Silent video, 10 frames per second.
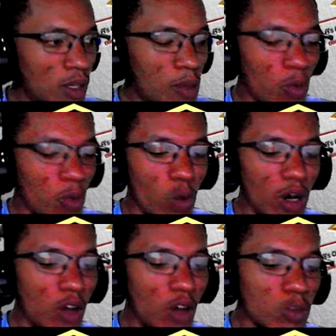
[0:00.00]

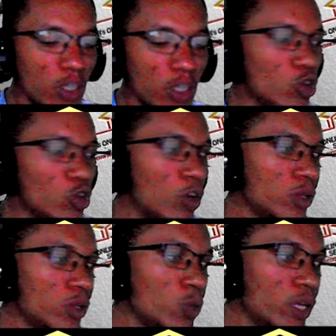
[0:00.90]
What is wrong with
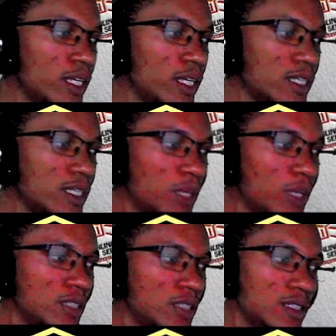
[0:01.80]
the way they
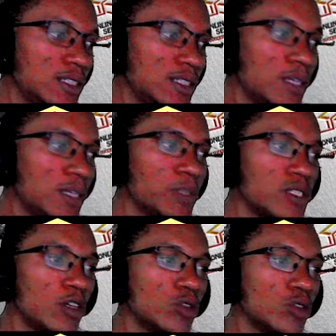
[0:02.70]
spelled it is they missed
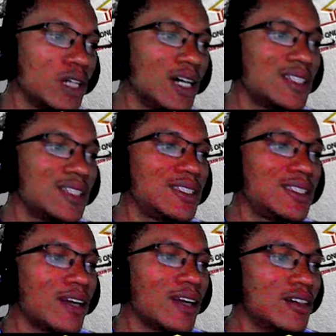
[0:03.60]
out a
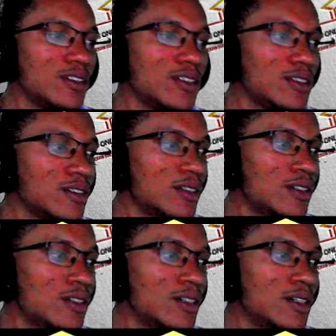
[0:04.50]
second
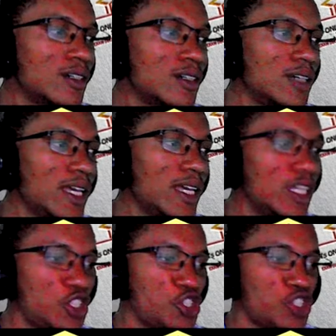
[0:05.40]

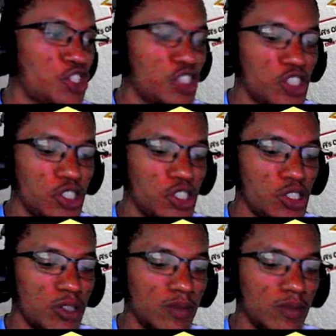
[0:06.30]
H,
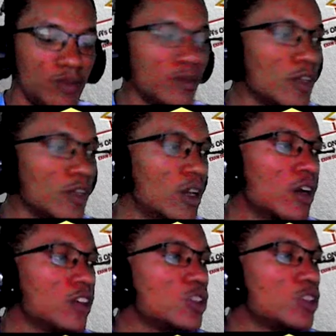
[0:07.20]

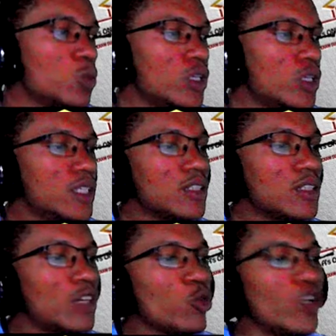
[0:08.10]
because the word is not
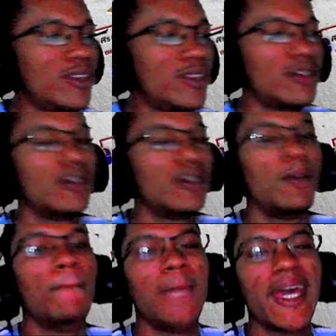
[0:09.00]

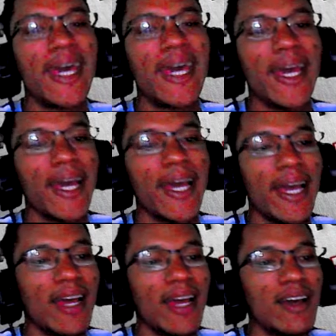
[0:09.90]
rhythmic.
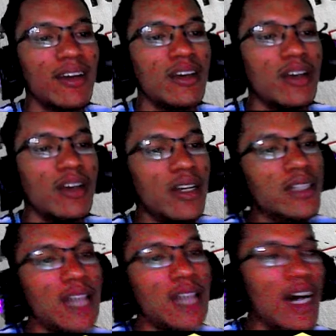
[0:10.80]

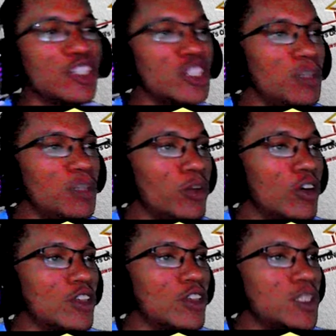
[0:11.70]
It's actually
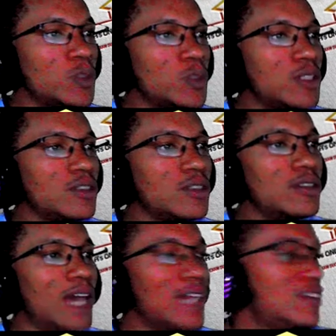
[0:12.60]
pronounced with
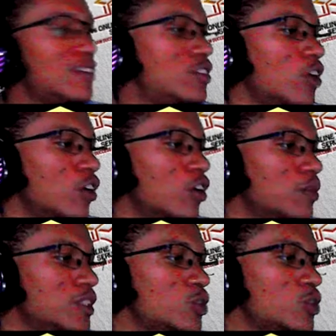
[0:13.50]
that tongue
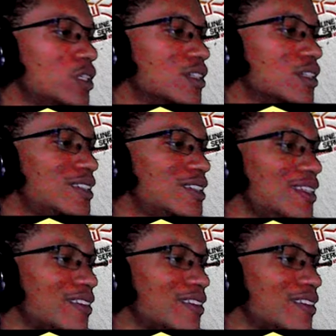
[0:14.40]
between your teeth.